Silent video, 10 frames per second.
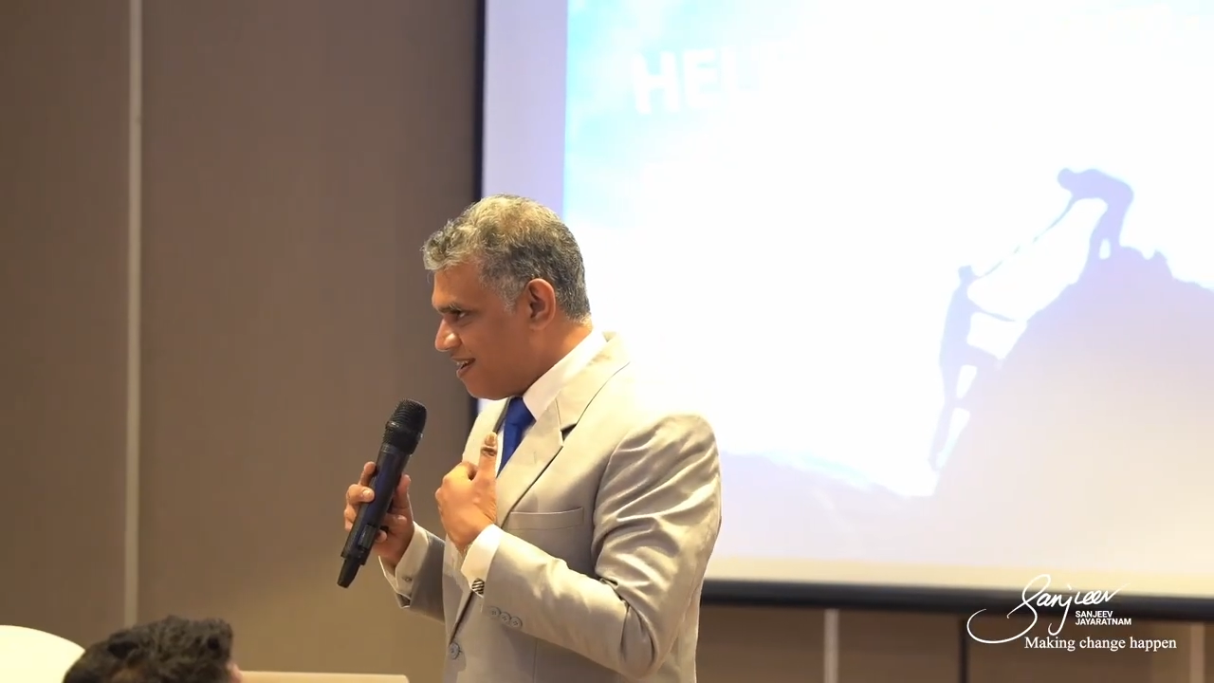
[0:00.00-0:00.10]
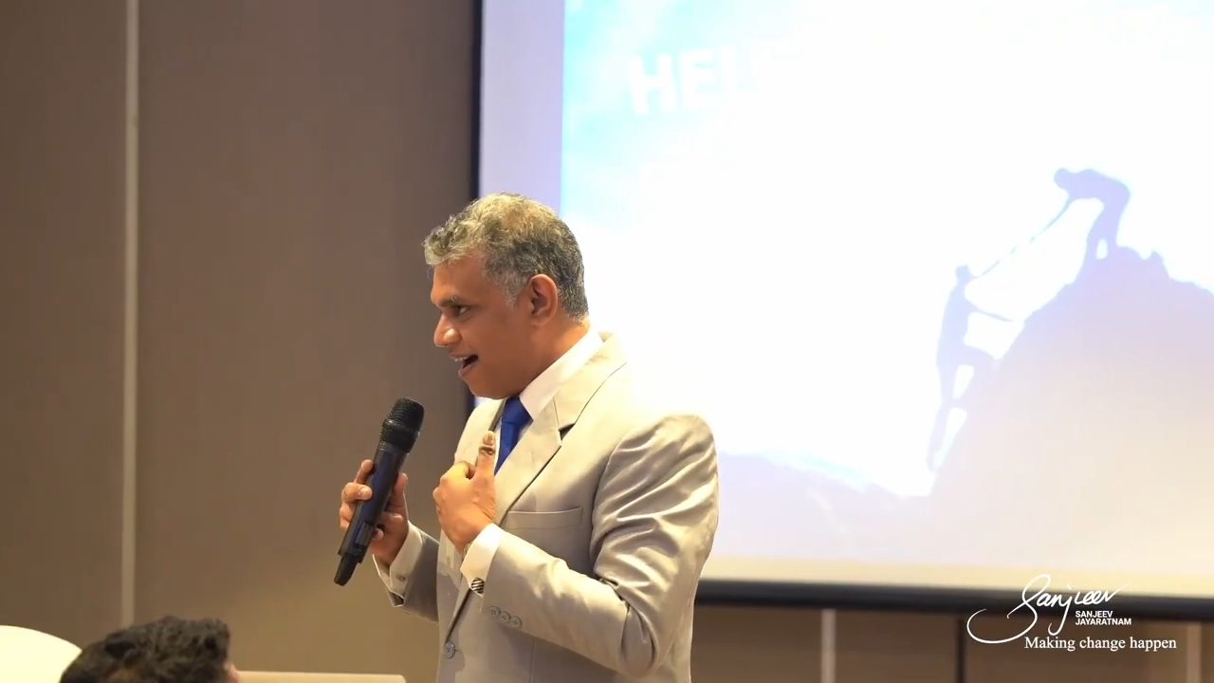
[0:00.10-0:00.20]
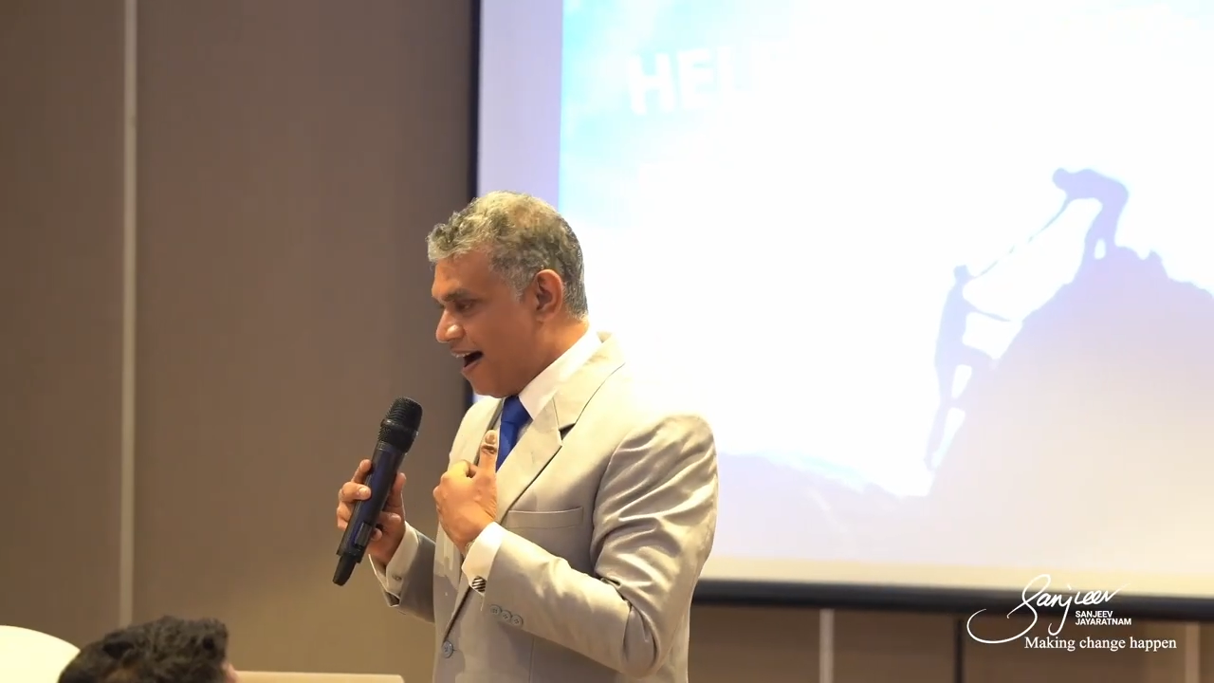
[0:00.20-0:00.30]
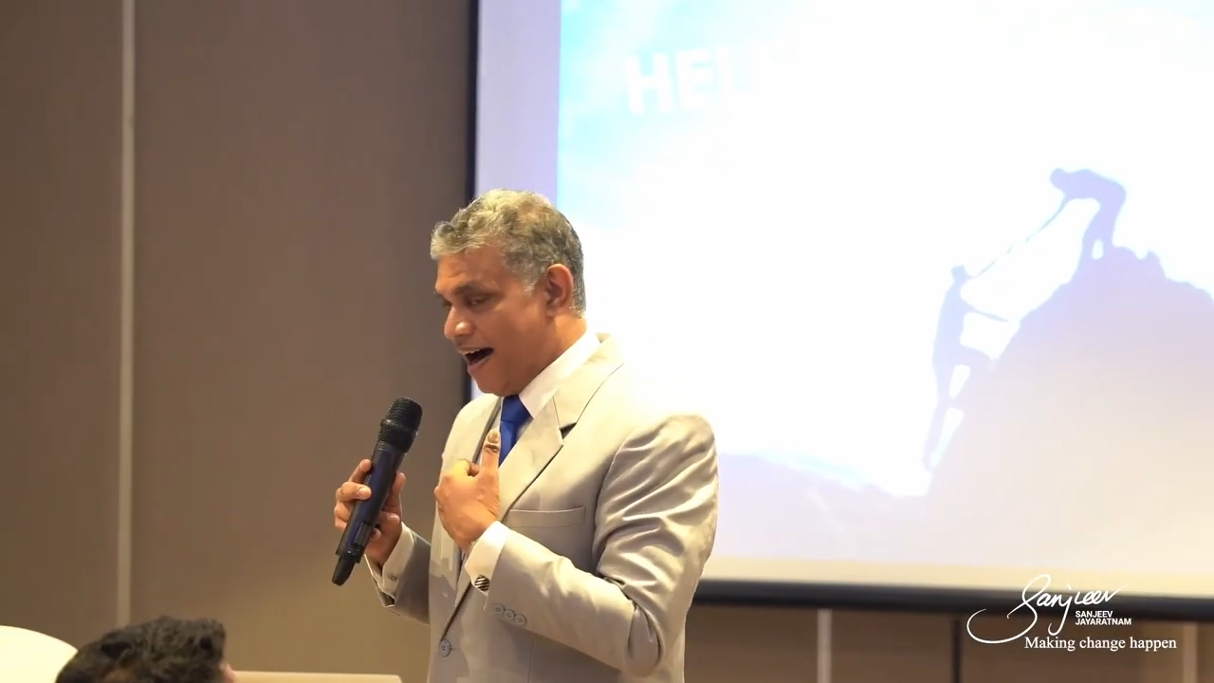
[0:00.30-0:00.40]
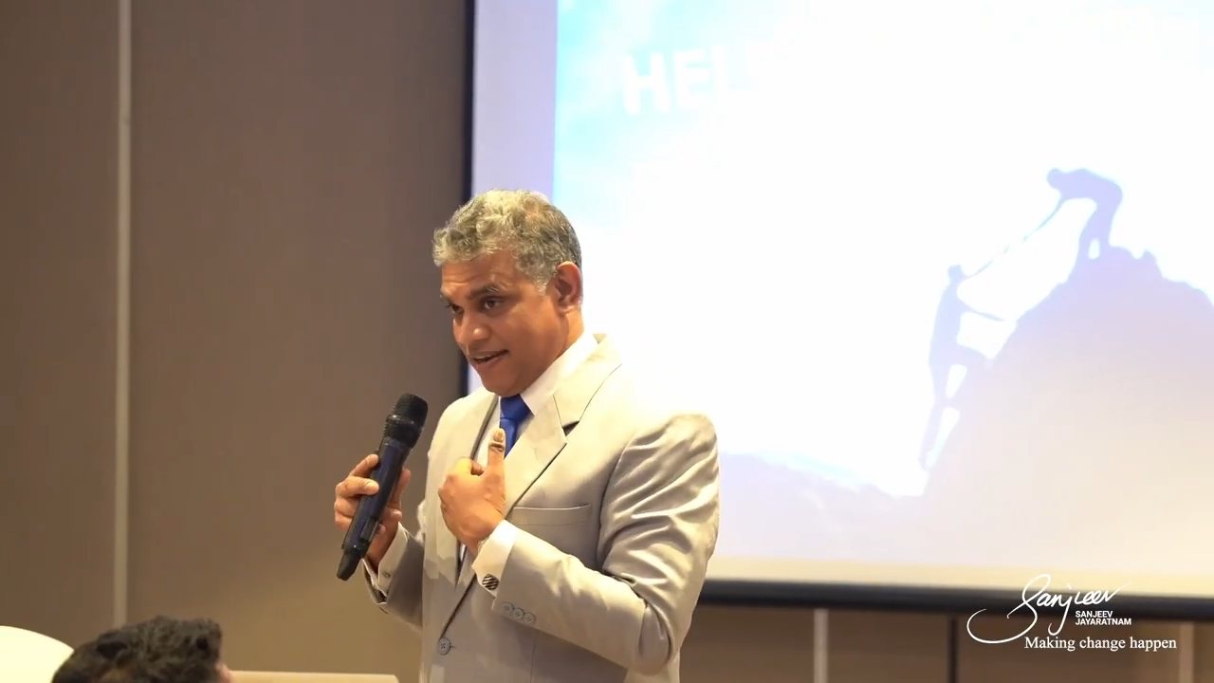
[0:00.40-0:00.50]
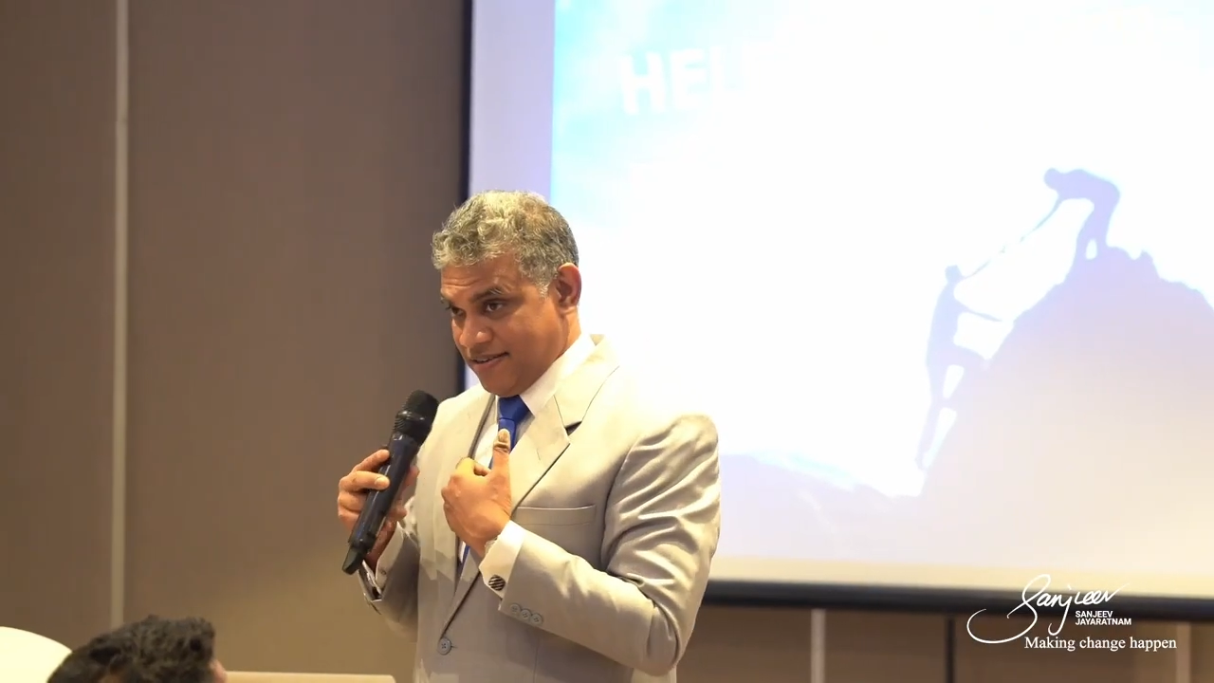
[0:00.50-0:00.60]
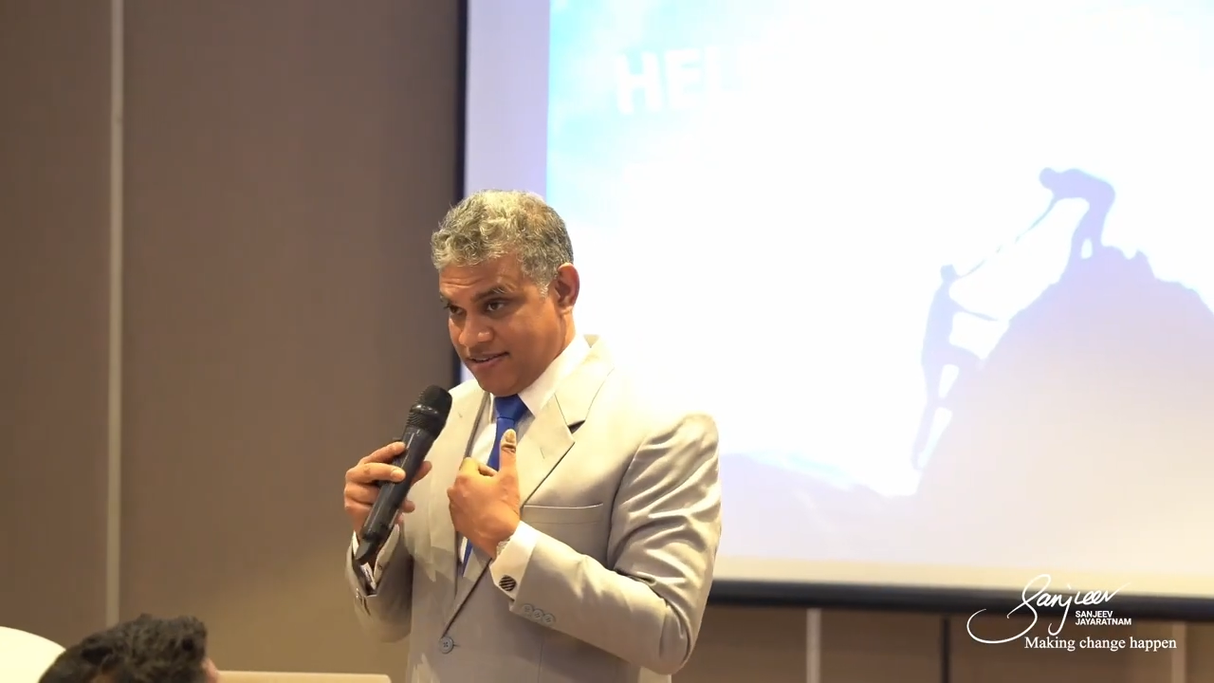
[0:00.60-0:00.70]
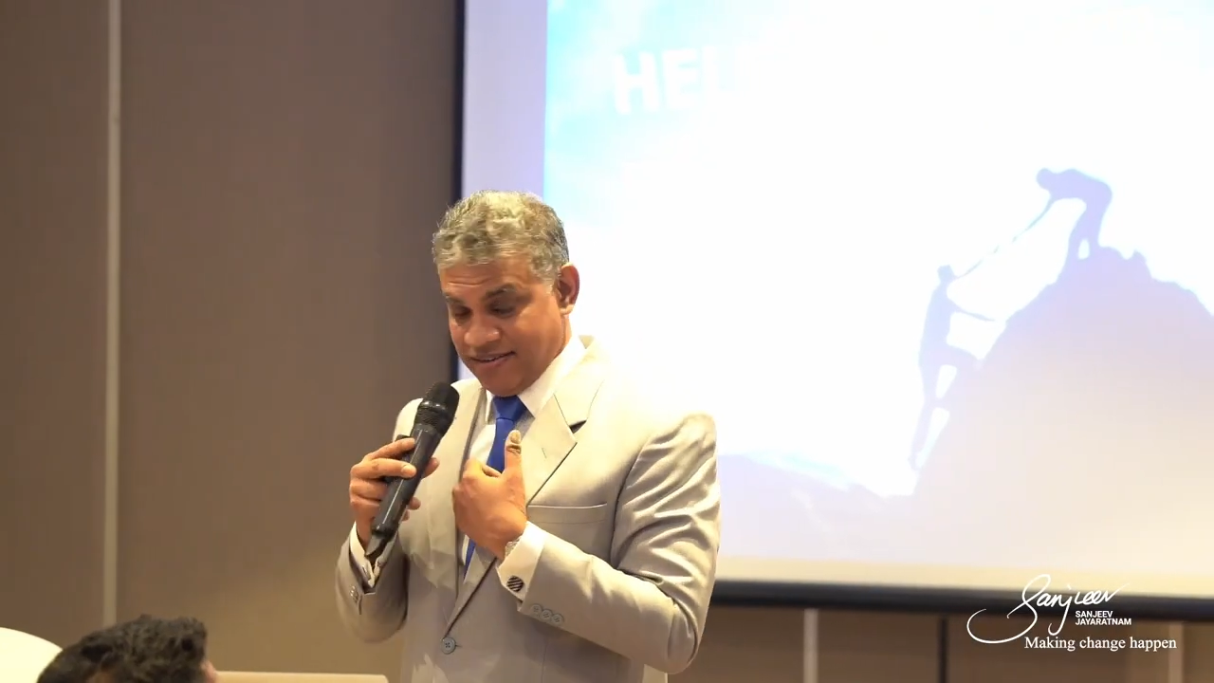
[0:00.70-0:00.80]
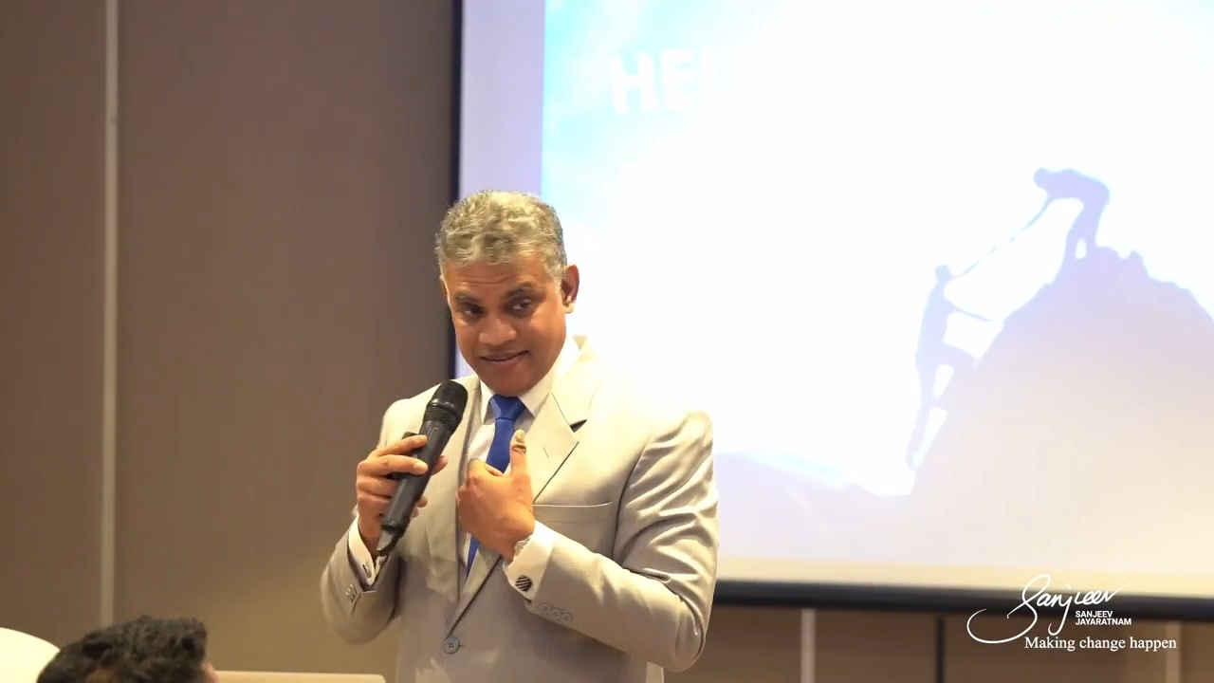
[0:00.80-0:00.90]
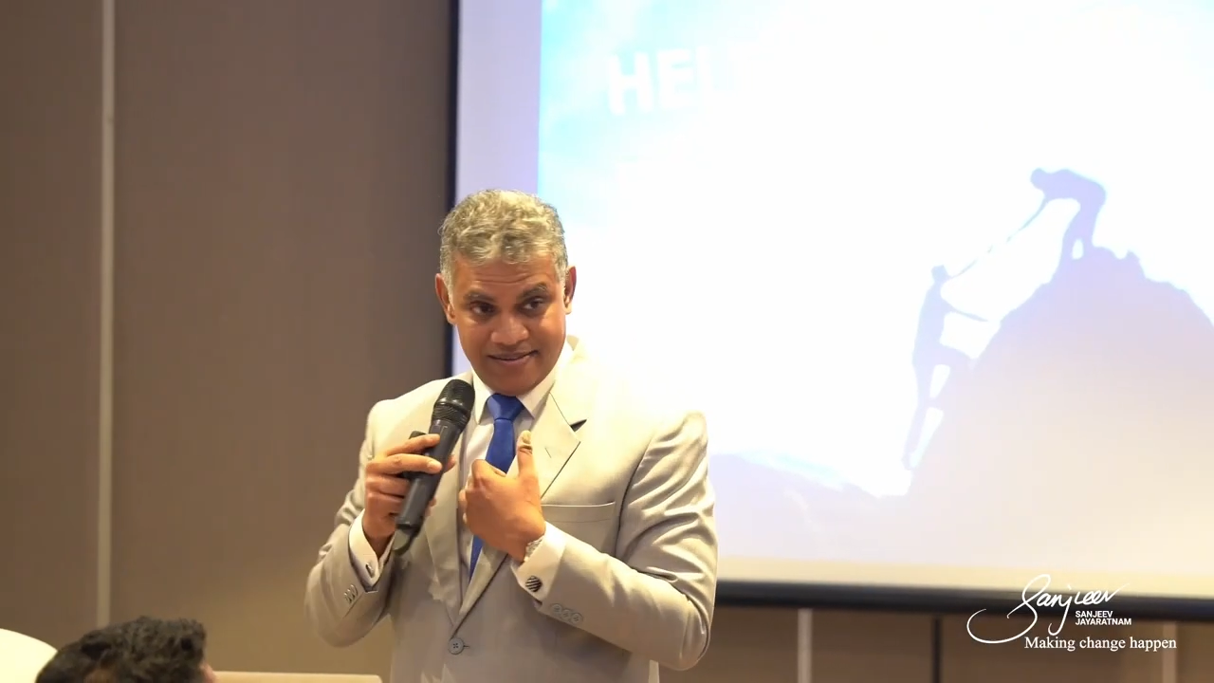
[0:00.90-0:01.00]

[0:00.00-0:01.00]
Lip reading: heart.